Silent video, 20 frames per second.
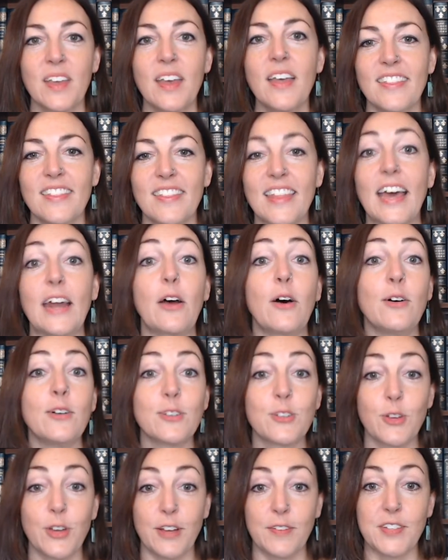That
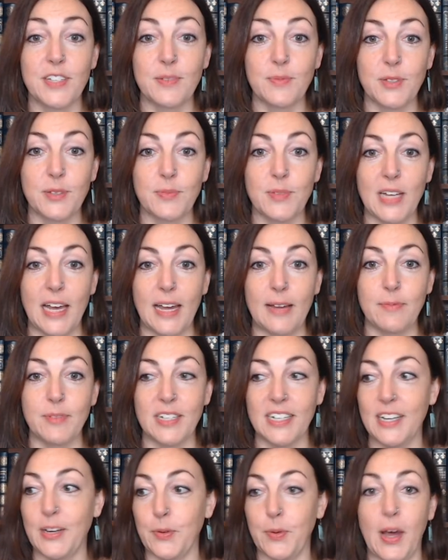also gives them some time to,
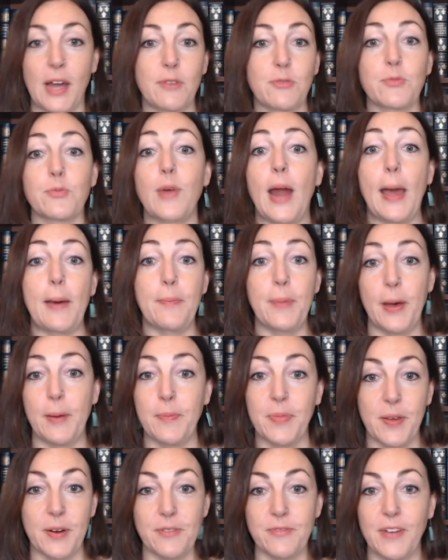kind of wrap up
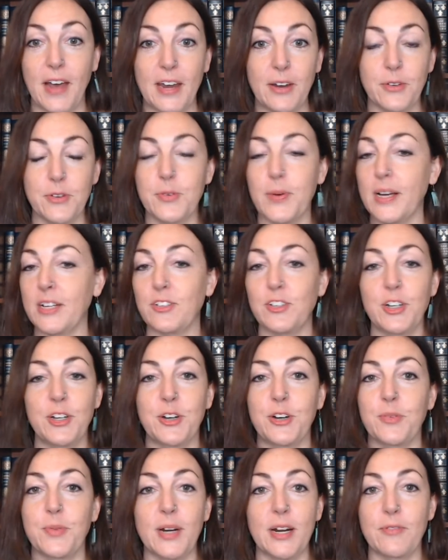their final question
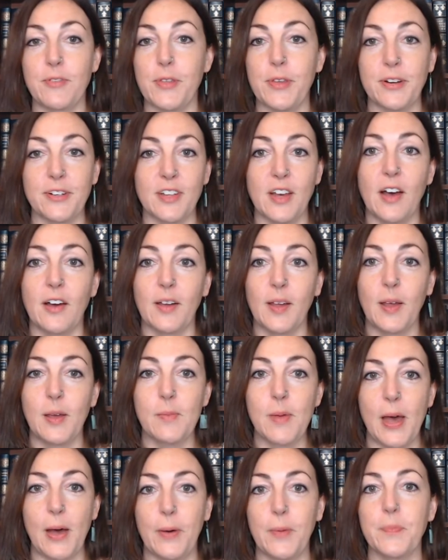or whatever they're talking
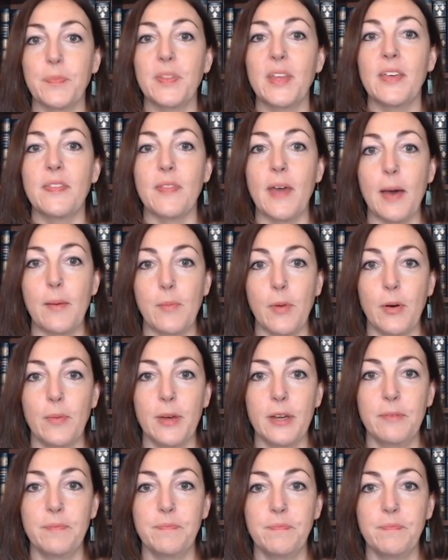about in that moment.